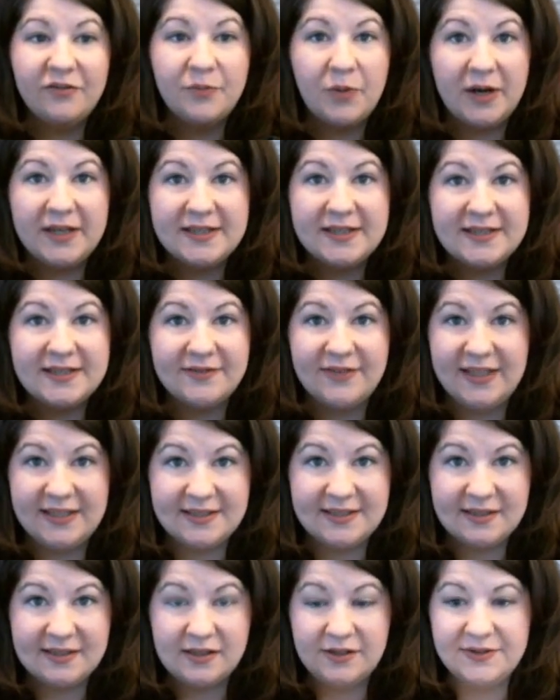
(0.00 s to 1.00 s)
brands of
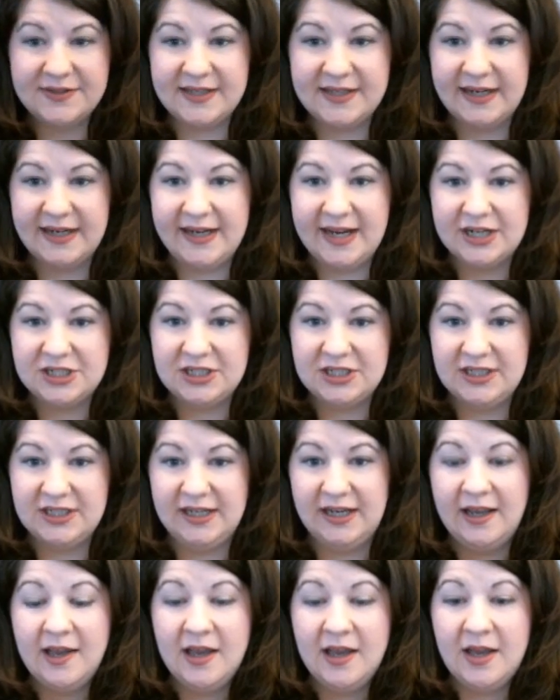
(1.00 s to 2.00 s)
kids clothes that I
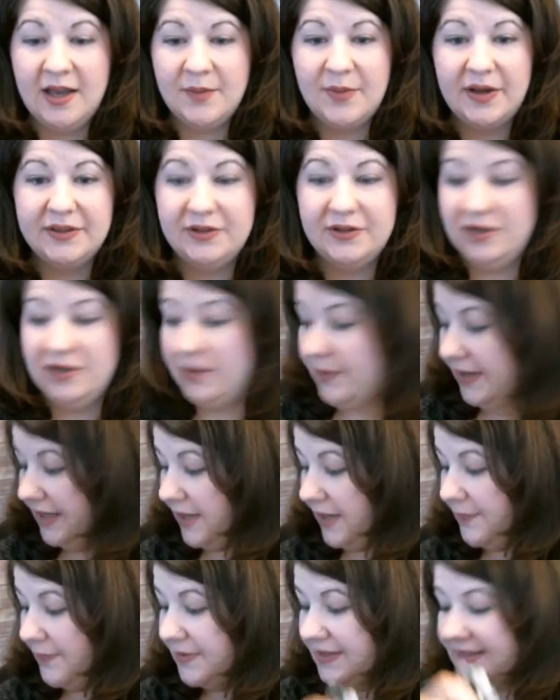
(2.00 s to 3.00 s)
actually bother to pick
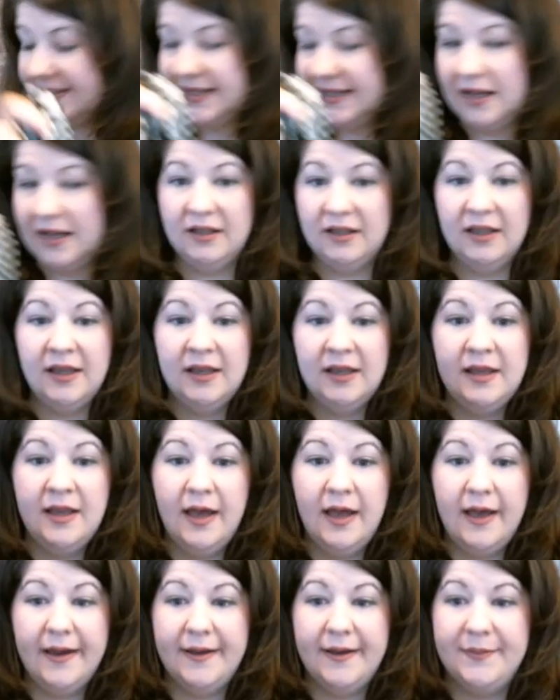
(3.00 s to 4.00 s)
up and sell.
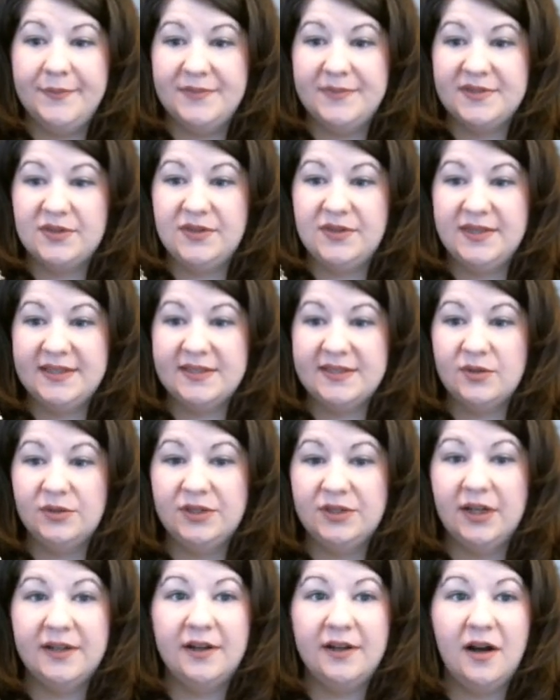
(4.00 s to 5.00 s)
Um, so this
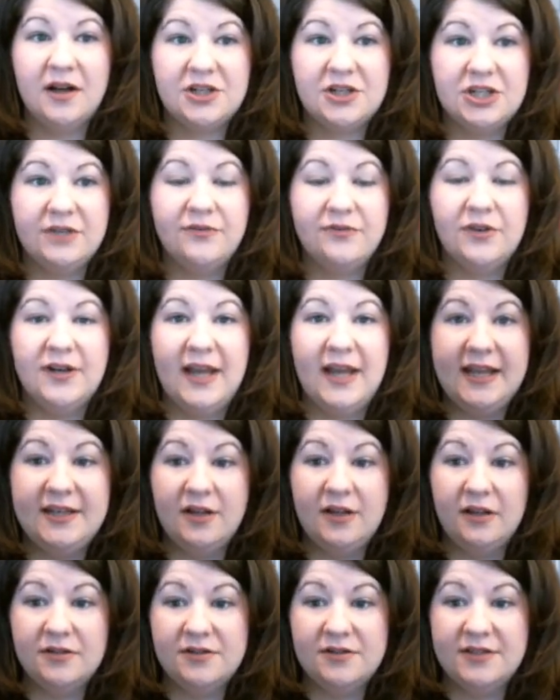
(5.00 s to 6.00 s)
sold on auction for nine
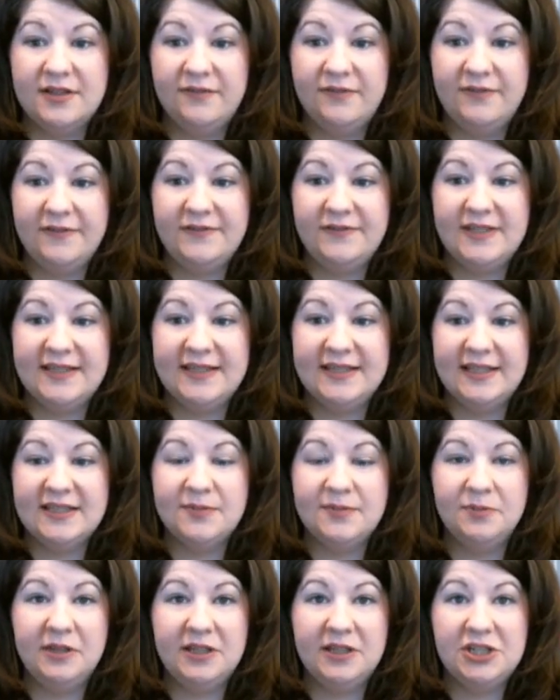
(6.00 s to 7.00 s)
dollars and fifty
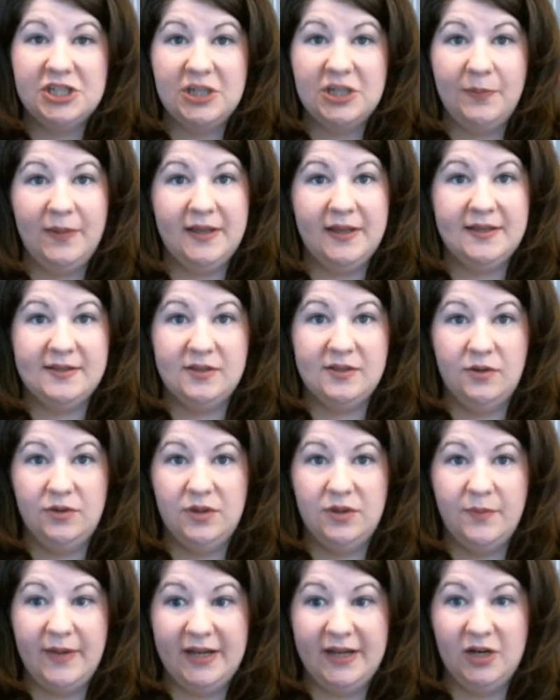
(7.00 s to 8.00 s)
cents plus shipping. So
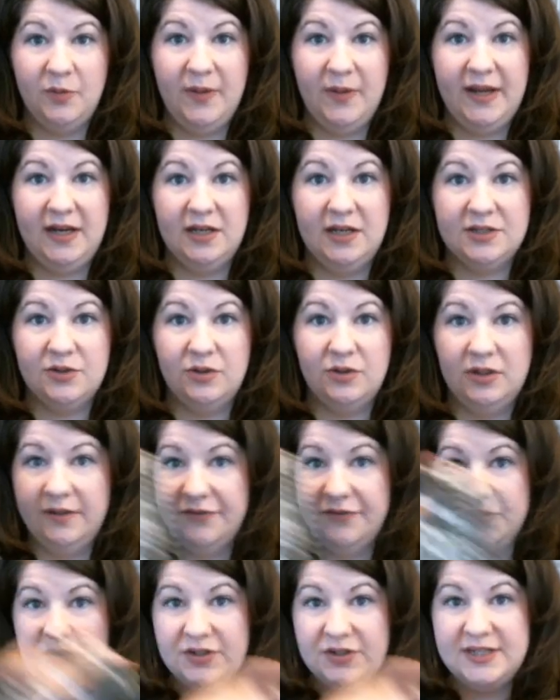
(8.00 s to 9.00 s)
the buyer paid a total of
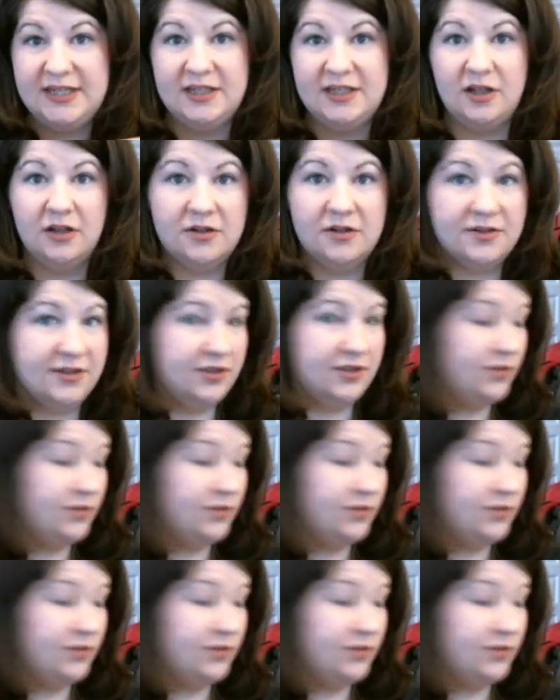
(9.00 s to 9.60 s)
thirteen dollars and